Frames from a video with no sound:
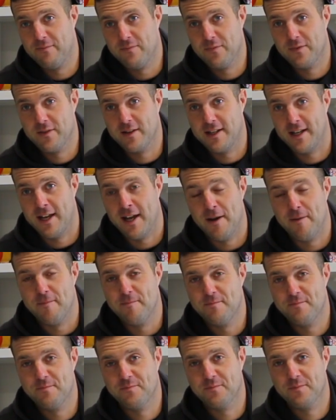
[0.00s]
Yeah,
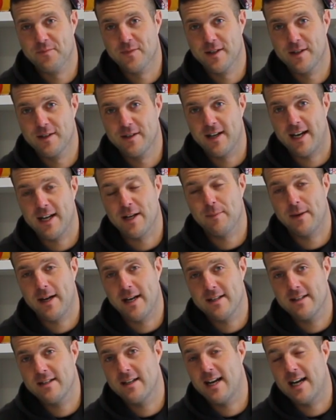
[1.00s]
Adam
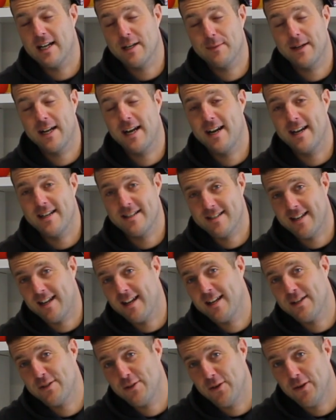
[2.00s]
and I sat
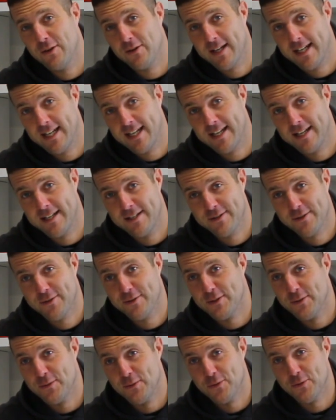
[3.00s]
like two little giddy kids because
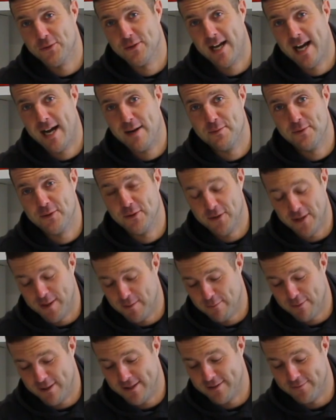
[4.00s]
it was just absolutely
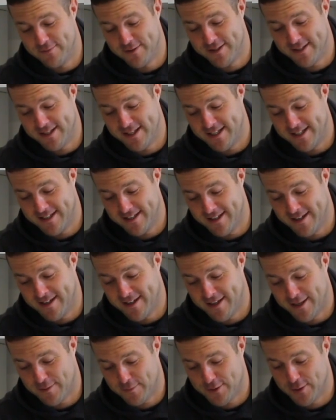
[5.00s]
impressive to see,
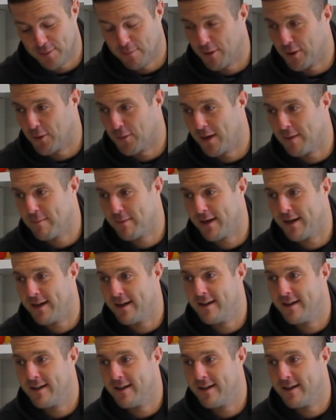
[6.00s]
and I'm still blown away by it.